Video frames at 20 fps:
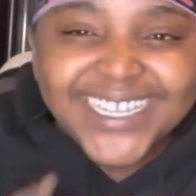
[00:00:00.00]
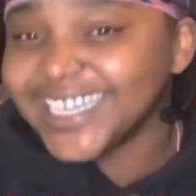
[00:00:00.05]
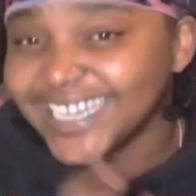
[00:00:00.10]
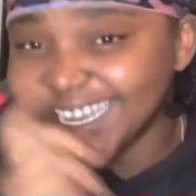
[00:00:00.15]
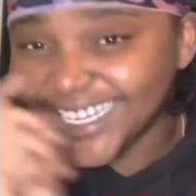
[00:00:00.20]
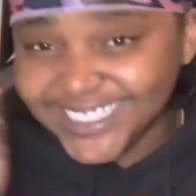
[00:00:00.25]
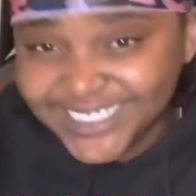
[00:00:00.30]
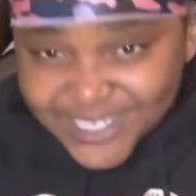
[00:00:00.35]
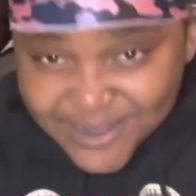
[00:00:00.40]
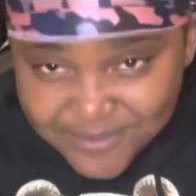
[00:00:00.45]

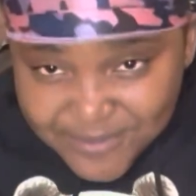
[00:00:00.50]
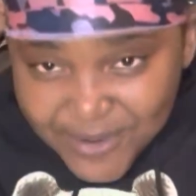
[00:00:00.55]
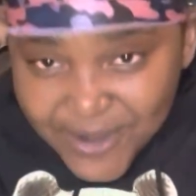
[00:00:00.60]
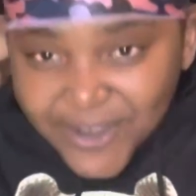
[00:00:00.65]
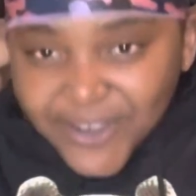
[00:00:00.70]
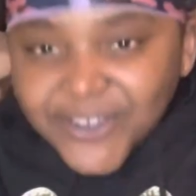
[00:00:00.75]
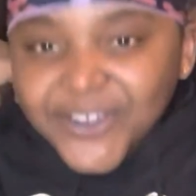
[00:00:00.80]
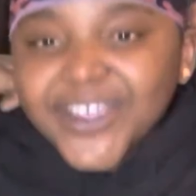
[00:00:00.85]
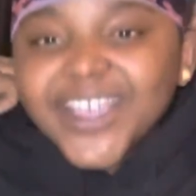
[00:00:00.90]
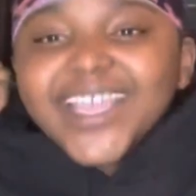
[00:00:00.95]
That shit,
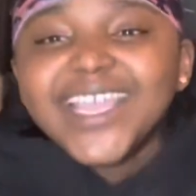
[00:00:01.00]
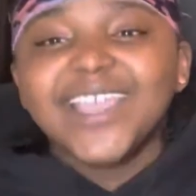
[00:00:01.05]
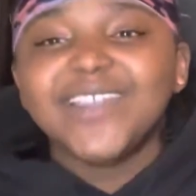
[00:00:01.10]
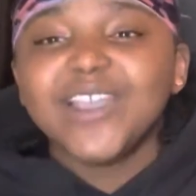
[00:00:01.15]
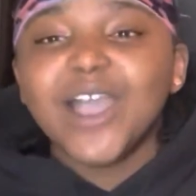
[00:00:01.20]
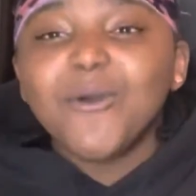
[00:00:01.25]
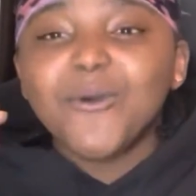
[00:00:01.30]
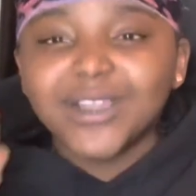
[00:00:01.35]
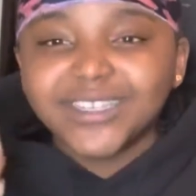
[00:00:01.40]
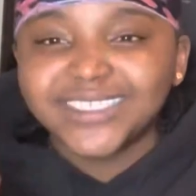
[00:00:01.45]
bro.
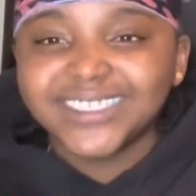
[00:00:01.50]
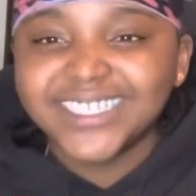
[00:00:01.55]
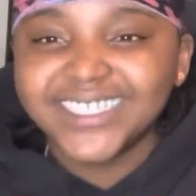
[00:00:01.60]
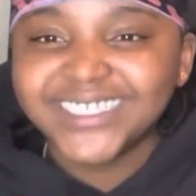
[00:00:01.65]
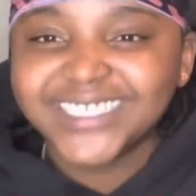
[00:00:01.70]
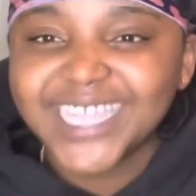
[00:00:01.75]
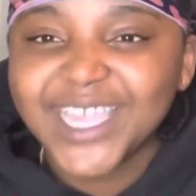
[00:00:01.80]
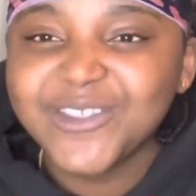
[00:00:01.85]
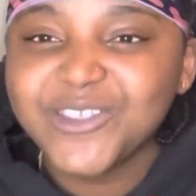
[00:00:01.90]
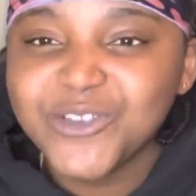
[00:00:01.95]
Y'all watching
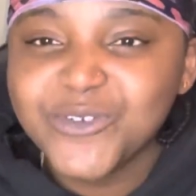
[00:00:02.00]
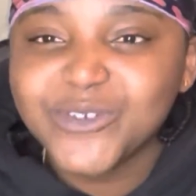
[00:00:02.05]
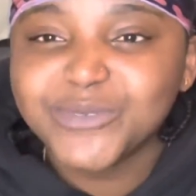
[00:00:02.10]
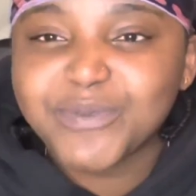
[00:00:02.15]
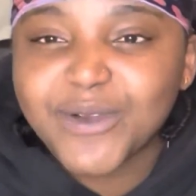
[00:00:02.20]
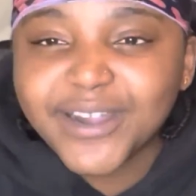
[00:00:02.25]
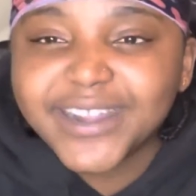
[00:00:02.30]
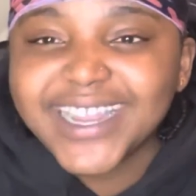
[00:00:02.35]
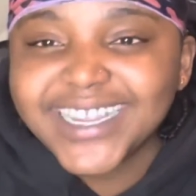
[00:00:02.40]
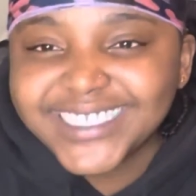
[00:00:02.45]
this, if you was
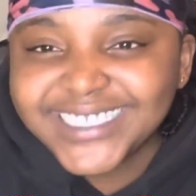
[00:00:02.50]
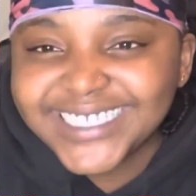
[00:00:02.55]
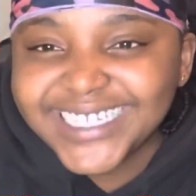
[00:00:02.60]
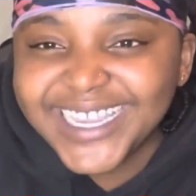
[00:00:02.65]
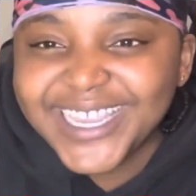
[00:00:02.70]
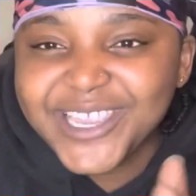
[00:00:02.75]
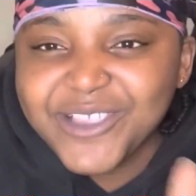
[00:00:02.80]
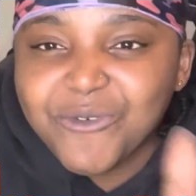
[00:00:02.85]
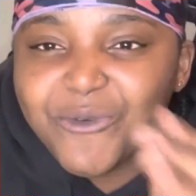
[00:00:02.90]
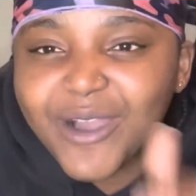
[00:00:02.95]
part of that
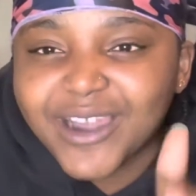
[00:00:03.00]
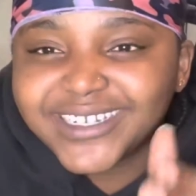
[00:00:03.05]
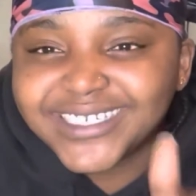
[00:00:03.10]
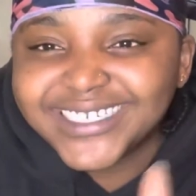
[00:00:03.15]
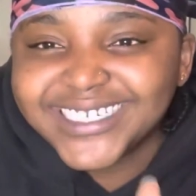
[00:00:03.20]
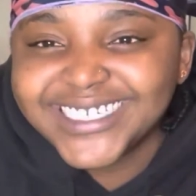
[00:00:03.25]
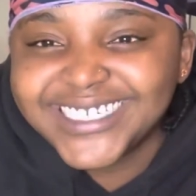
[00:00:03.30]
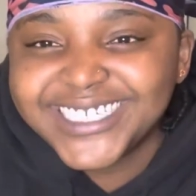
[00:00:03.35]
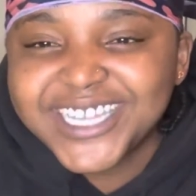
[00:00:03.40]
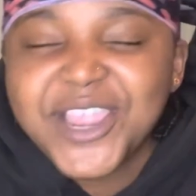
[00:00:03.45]
shit, you watching
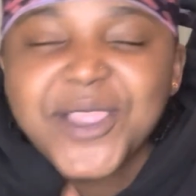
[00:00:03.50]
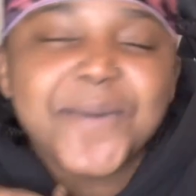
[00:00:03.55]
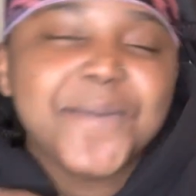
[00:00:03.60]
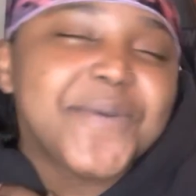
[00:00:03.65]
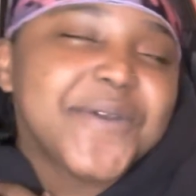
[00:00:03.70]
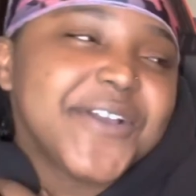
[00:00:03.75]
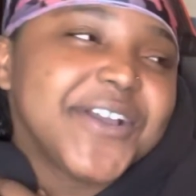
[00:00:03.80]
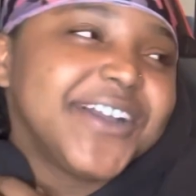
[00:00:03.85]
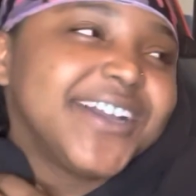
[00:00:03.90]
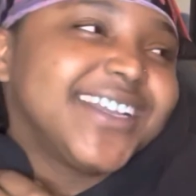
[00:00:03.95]
this shit,
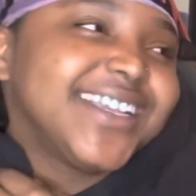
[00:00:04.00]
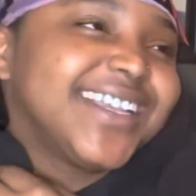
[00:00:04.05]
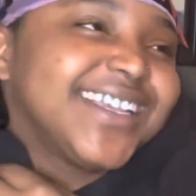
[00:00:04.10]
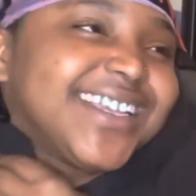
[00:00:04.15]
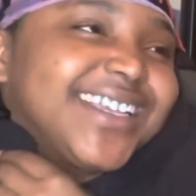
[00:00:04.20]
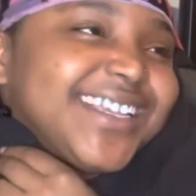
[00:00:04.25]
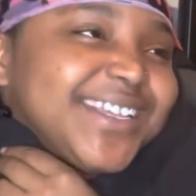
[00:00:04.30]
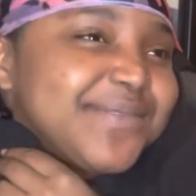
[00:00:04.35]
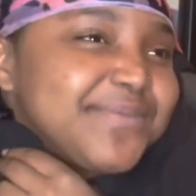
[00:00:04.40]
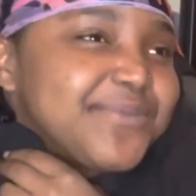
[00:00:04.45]
bro,
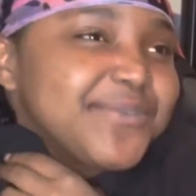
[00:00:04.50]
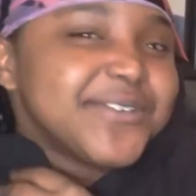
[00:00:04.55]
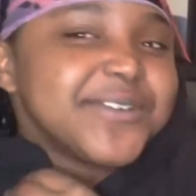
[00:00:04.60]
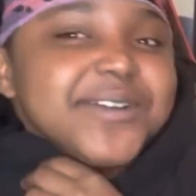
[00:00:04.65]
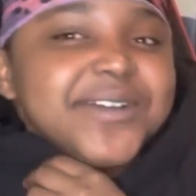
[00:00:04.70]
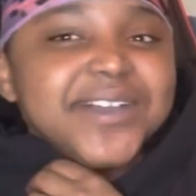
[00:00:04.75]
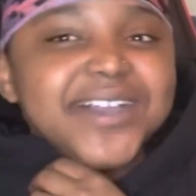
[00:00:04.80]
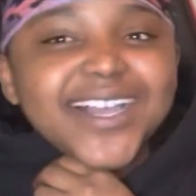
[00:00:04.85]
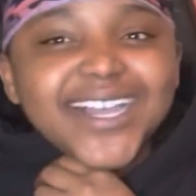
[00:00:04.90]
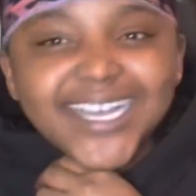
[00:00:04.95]
bro.